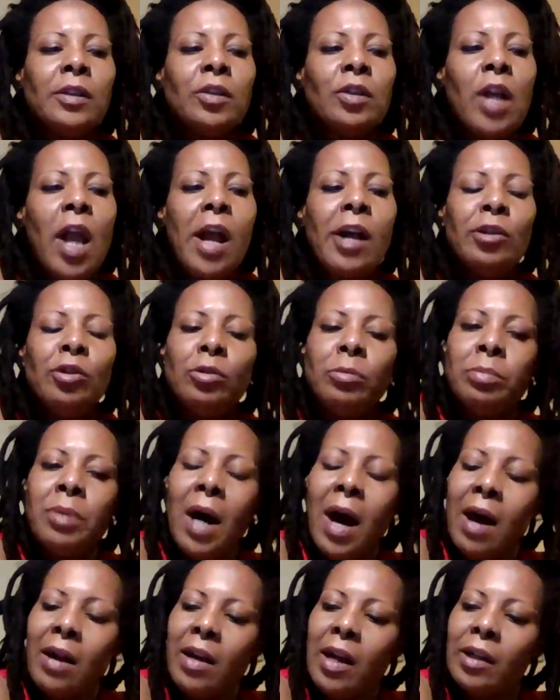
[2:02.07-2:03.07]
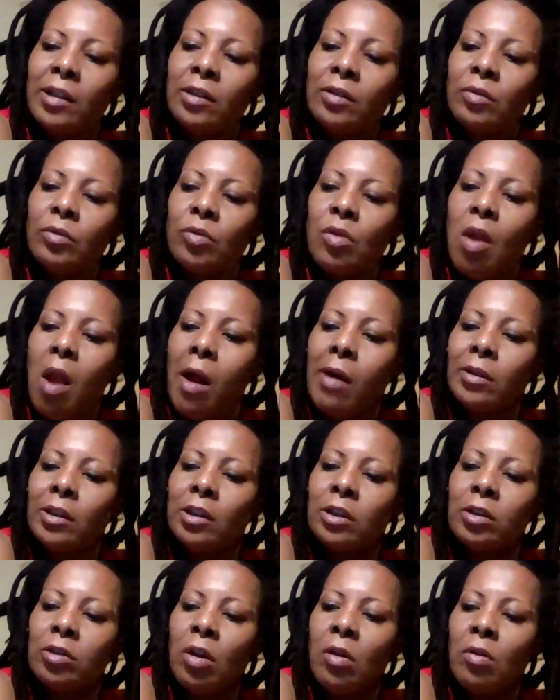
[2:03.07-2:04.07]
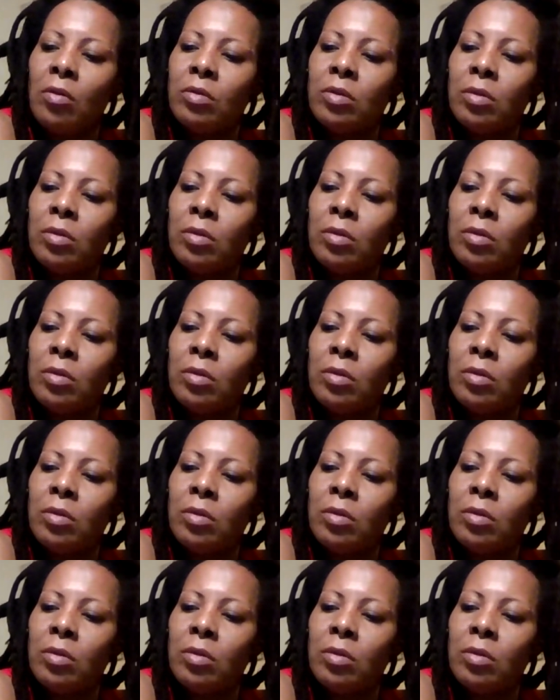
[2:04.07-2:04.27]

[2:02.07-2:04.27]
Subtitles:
and you buy like certain